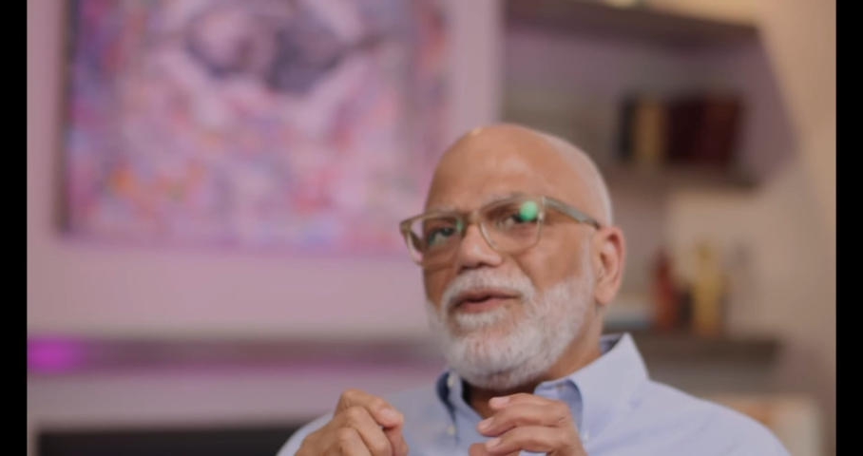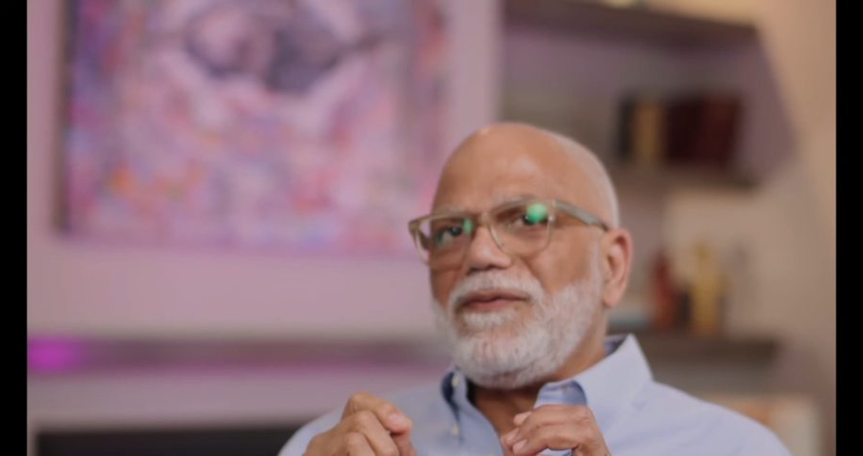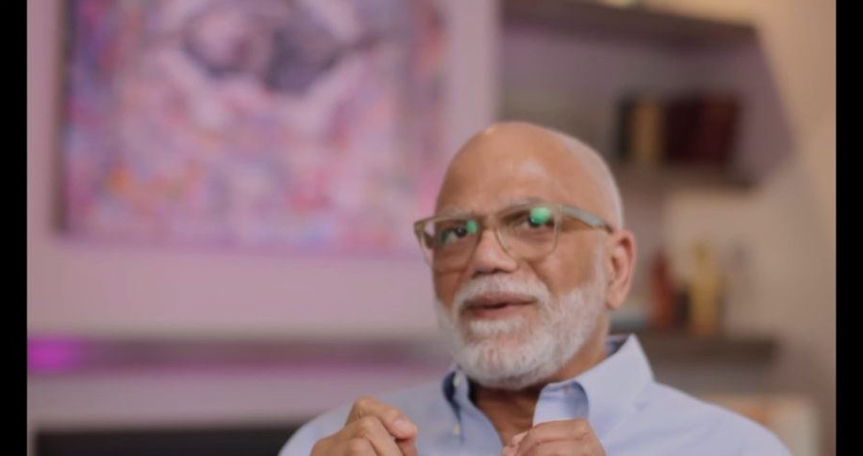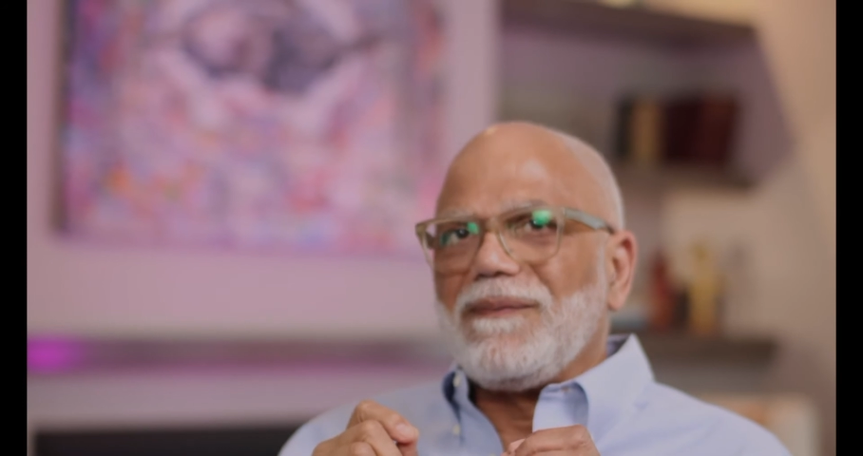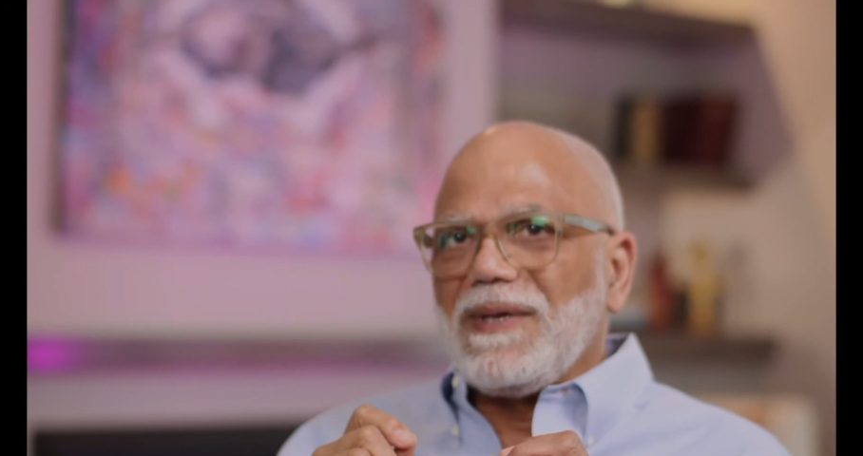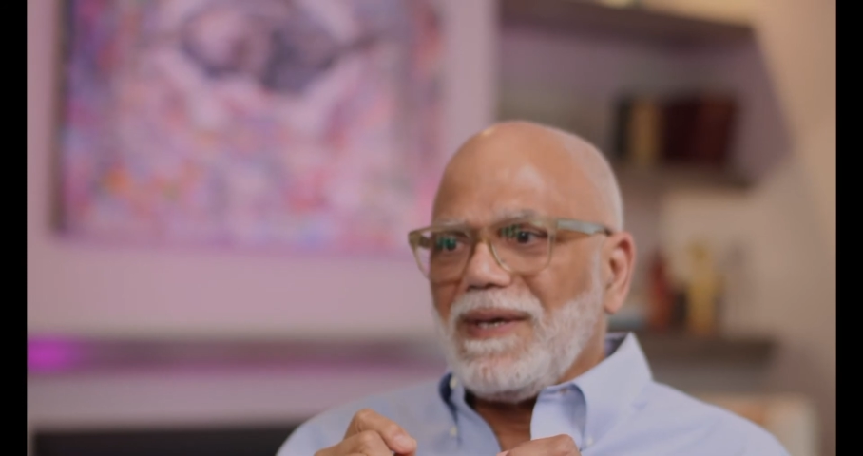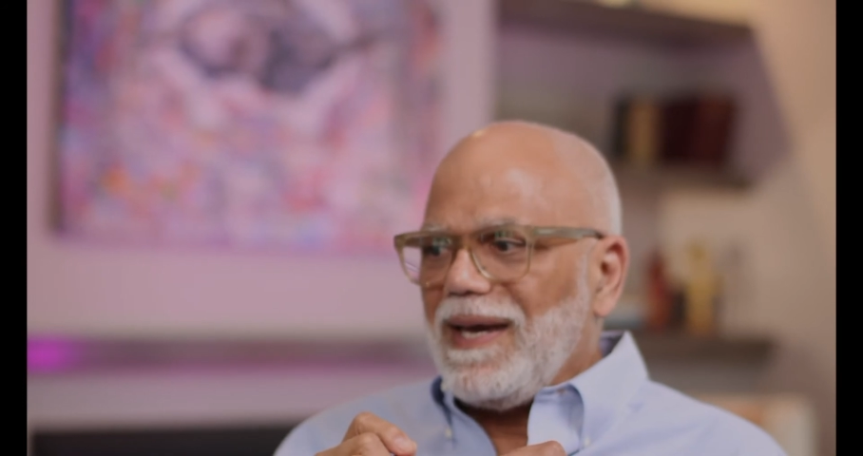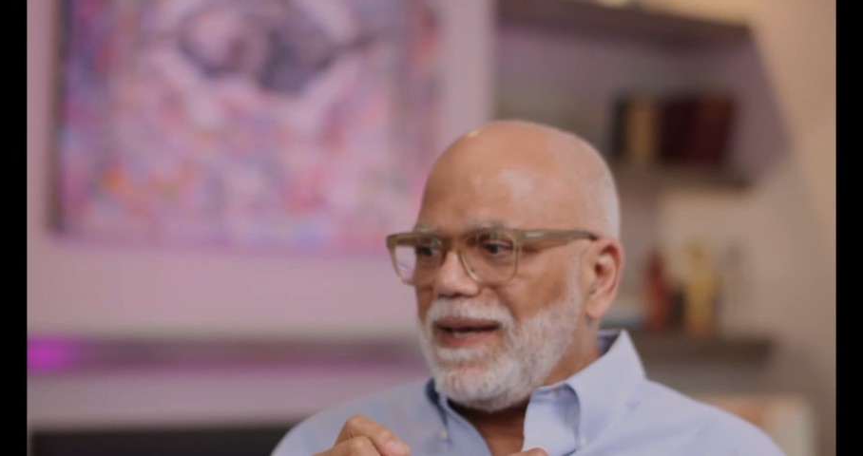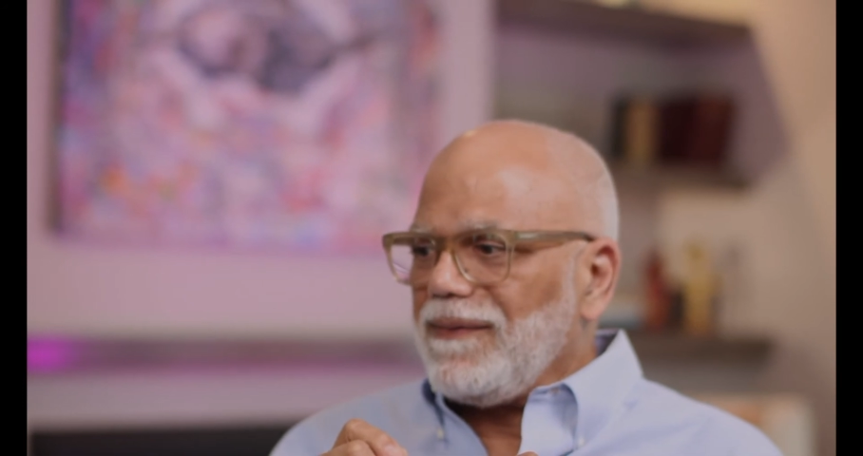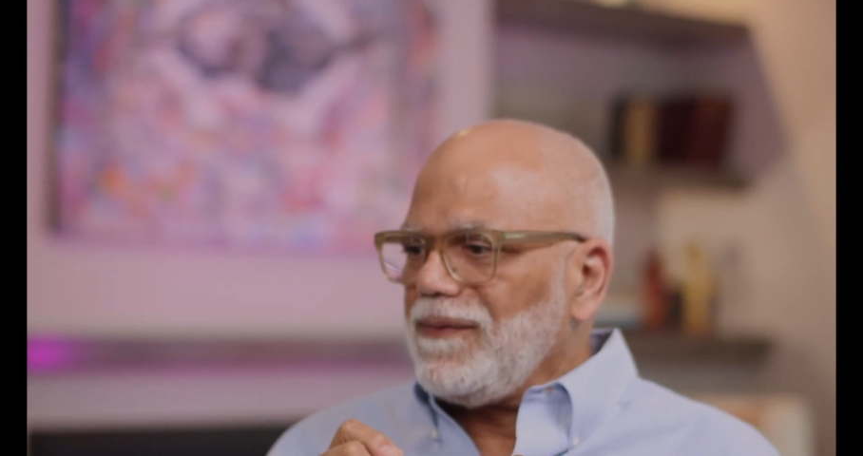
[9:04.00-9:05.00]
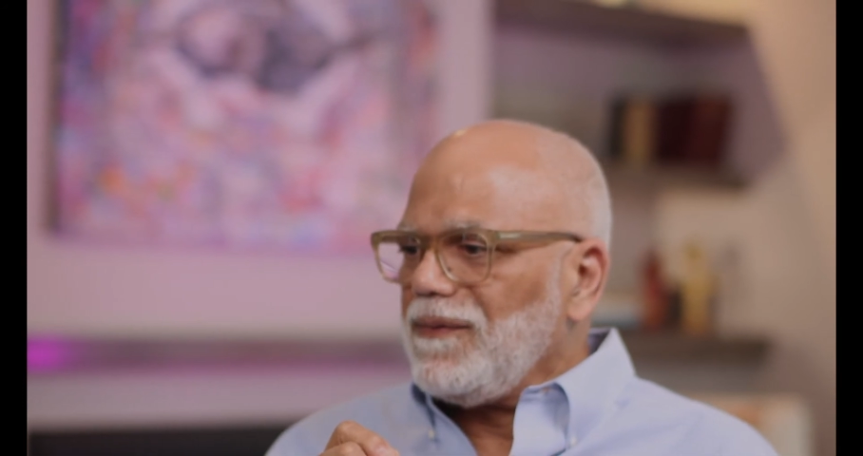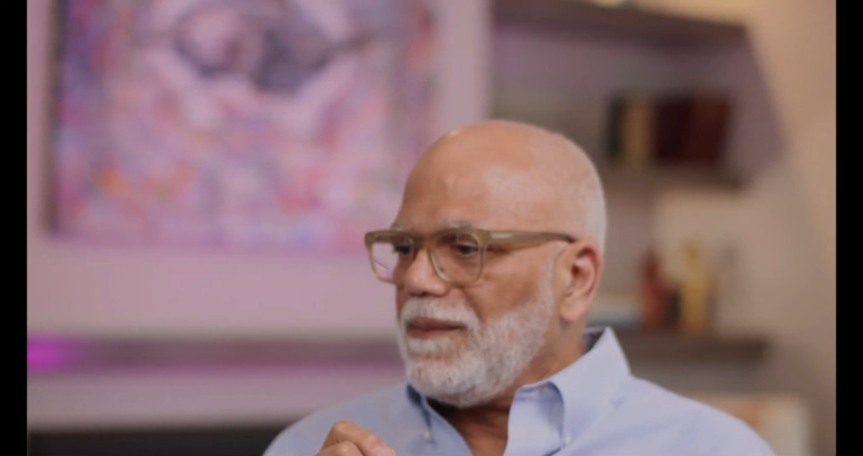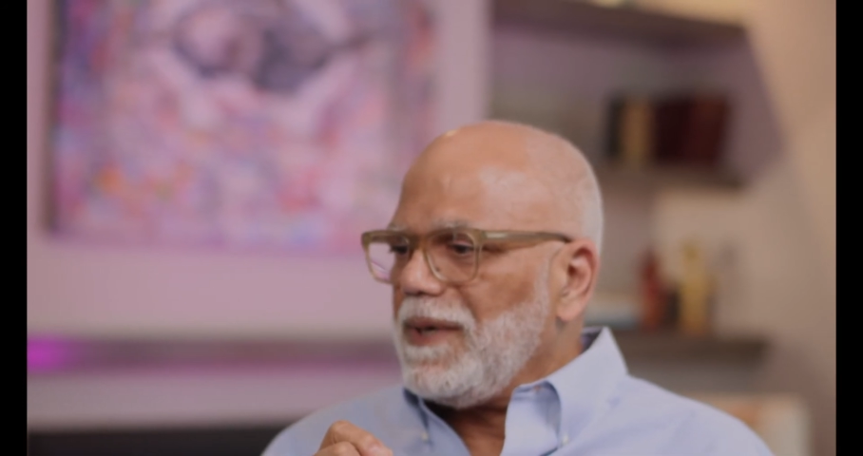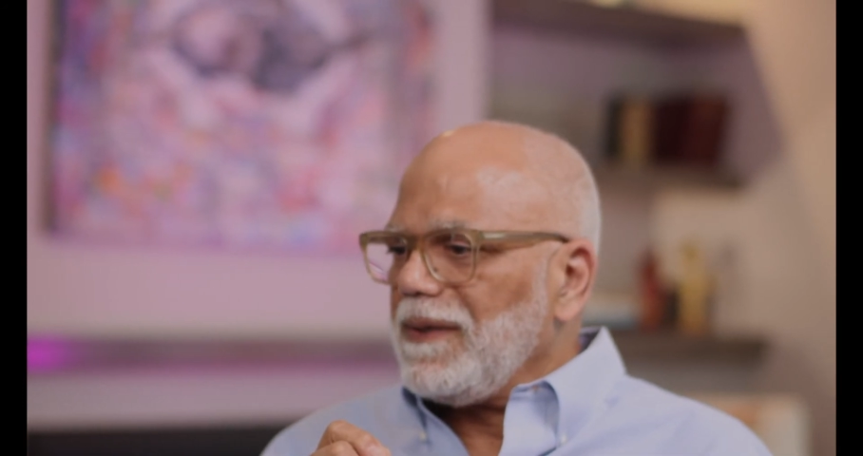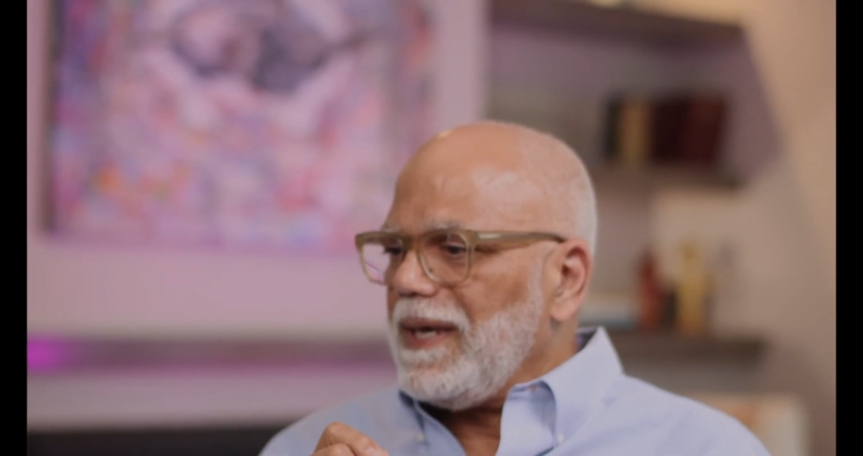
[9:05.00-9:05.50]
do something, guys, you know
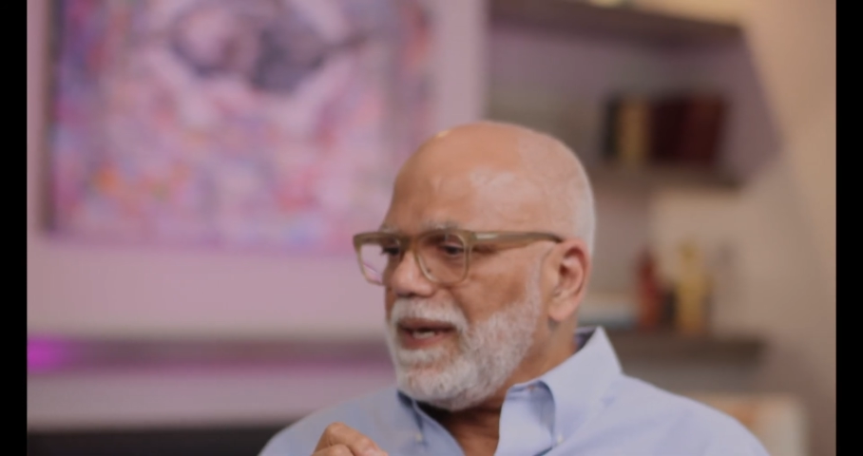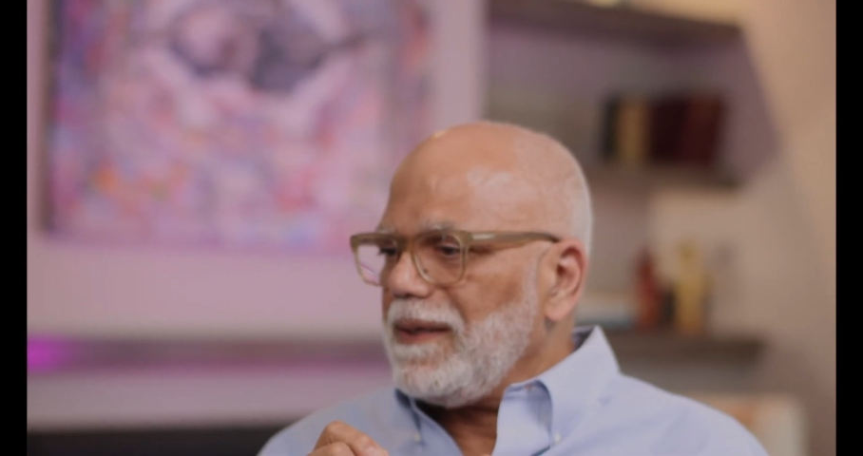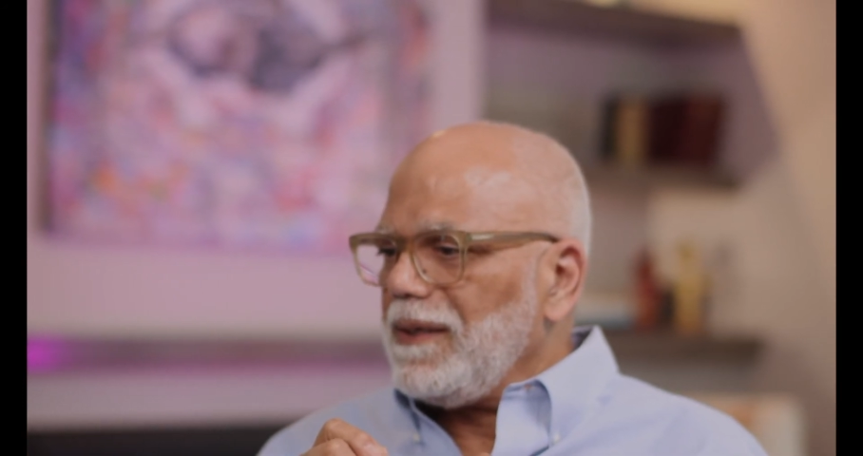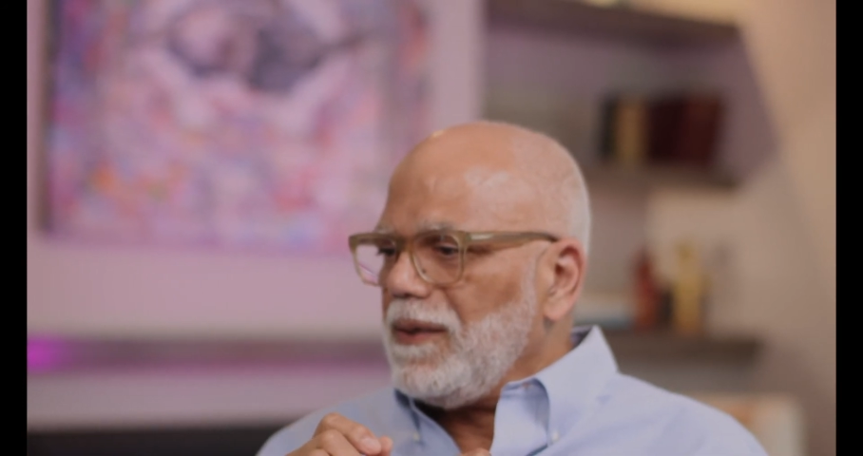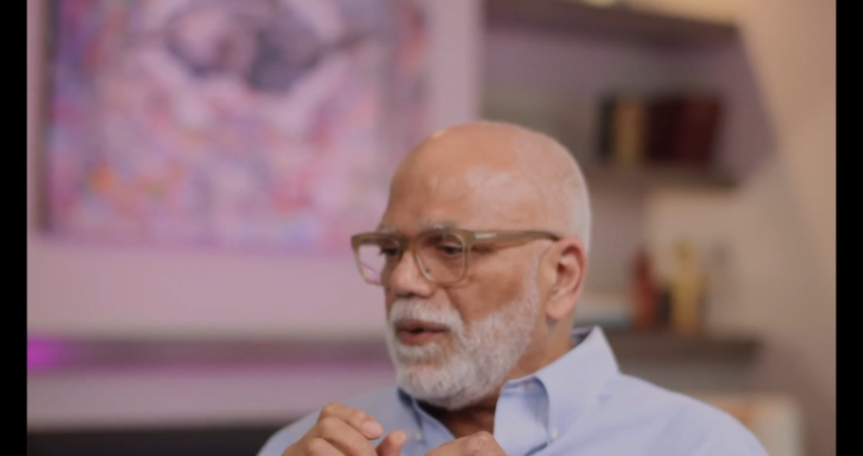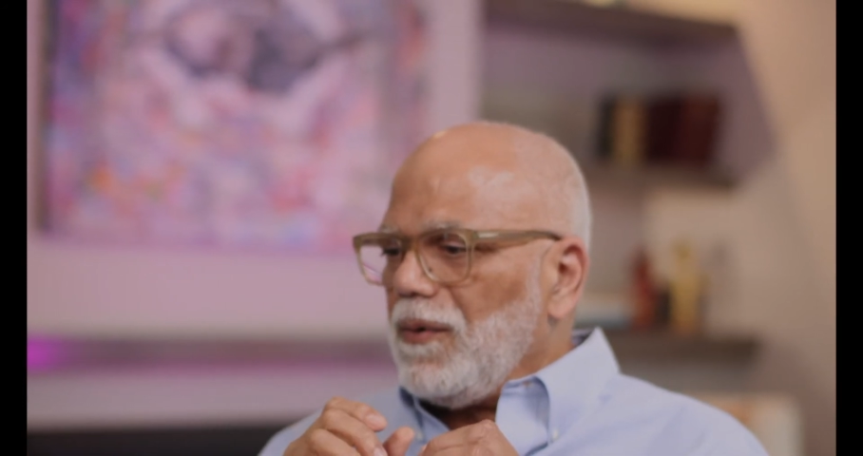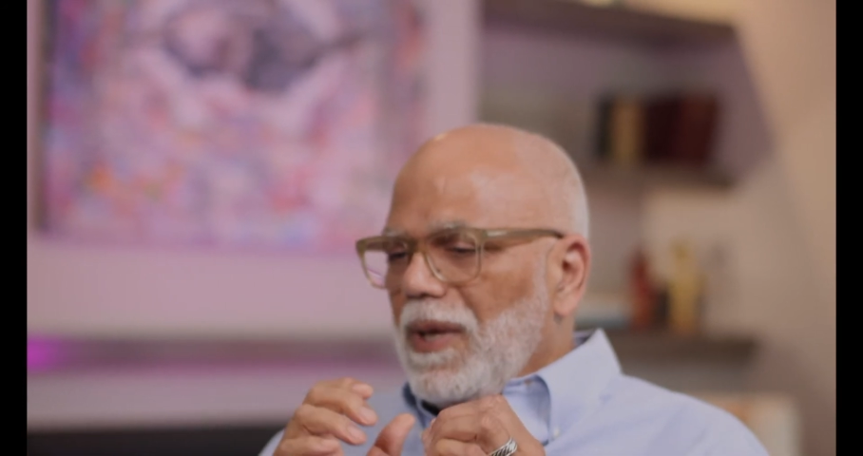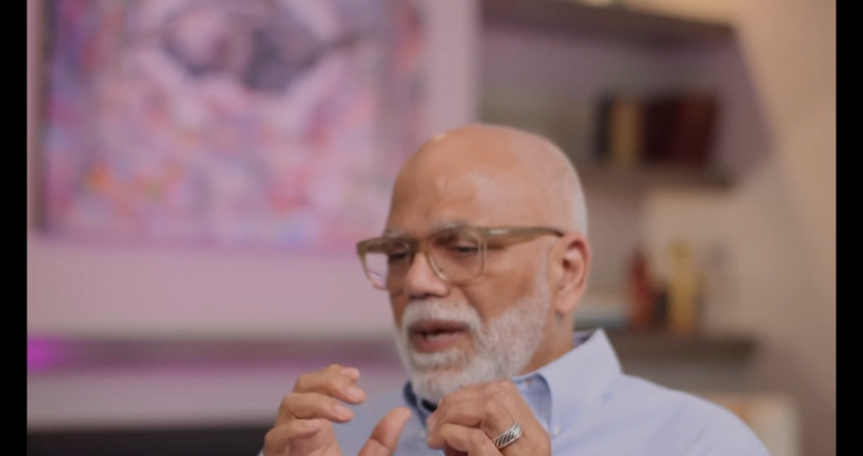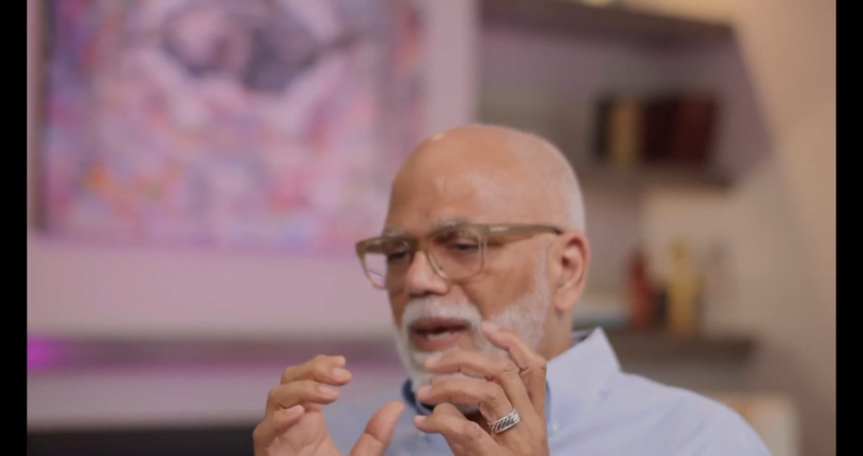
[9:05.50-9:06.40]
about that, you know,